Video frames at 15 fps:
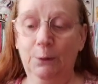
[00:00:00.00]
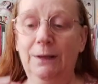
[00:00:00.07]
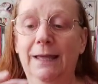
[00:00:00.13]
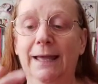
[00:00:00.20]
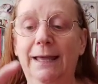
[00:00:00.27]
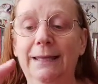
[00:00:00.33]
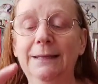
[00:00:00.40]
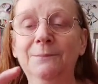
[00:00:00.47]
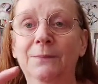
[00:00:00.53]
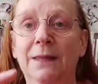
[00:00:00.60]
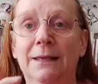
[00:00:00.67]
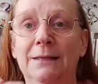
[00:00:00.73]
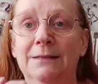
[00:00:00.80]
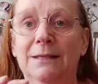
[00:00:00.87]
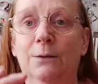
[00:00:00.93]
Okay,
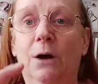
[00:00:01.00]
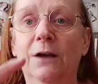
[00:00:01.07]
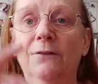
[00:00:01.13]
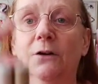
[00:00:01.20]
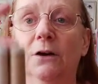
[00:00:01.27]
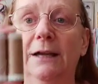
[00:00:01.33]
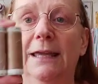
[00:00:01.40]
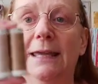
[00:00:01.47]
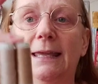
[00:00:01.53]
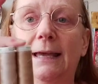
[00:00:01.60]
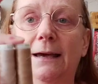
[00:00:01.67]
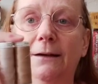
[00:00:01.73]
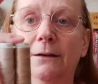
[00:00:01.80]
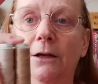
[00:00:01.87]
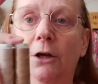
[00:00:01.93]
so I've got
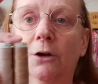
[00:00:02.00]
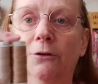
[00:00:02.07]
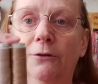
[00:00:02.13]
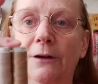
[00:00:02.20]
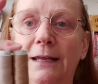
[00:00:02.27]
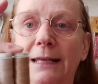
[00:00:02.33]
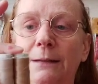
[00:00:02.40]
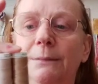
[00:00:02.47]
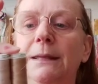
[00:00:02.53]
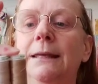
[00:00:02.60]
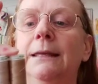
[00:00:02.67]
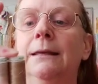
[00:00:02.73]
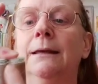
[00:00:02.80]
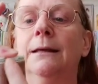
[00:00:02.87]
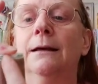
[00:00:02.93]
here a
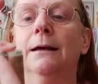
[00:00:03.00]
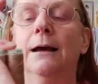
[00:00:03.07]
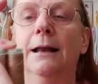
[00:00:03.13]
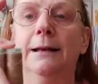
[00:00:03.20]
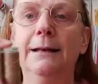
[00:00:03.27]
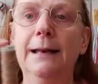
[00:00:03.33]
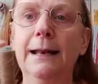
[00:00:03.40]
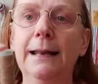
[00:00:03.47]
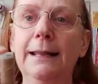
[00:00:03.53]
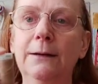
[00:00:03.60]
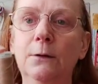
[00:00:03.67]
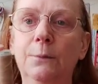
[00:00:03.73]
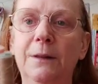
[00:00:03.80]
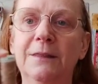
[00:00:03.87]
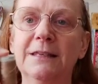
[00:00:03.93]
creamy, a
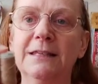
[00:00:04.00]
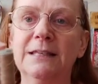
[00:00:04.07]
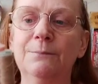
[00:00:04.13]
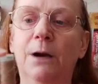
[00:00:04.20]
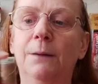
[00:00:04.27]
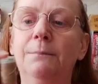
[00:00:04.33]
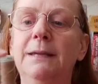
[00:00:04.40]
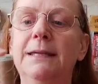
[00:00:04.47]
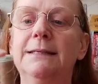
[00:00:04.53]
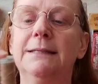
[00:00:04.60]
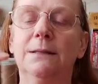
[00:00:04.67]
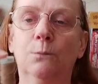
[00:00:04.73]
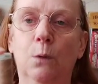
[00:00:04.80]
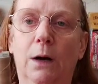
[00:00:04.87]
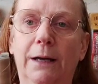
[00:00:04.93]
little bit, this is my
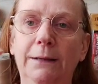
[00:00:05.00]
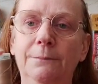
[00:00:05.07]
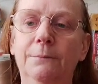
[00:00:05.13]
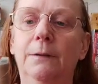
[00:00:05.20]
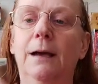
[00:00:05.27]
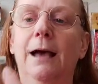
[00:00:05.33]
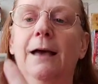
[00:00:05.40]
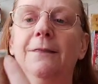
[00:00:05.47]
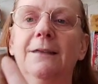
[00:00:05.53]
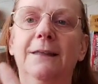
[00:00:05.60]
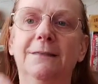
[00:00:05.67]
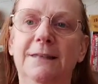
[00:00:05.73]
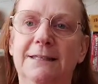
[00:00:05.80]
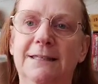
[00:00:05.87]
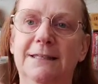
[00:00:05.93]
medium one,
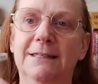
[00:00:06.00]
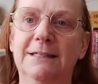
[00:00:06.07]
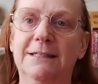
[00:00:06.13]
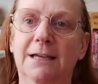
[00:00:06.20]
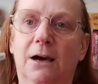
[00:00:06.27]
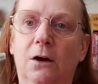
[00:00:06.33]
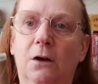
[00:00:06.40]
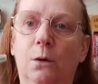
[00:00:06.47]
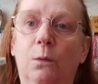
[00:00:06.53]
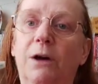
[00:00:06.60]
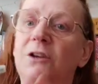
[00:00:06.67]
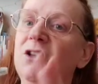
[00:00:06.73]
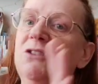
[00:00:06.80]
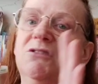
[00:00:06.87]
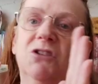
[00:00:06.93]
and then this is the darker one.